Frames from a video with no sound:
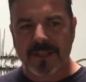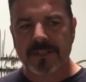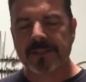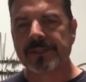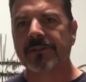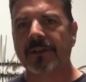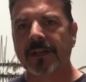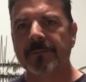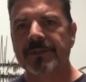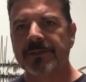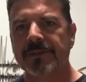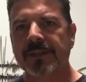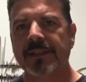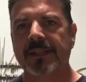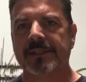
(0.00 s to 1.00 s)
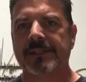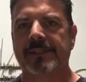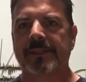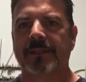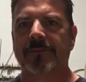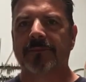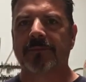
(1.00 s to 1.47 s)
So I'm doing that
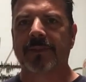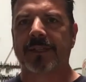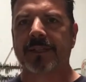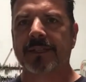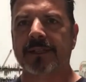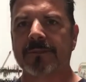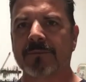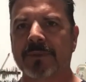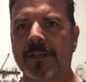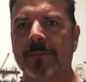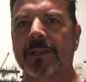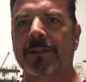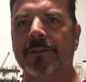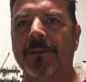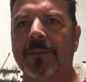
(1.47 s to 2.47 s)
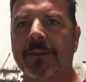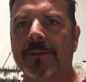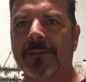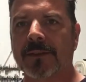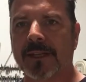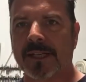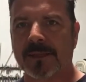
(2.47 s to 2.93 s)
stuff in the Rebel Luthier
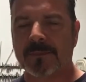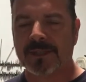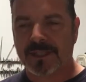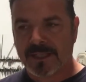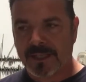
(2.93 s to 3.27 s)
Lab.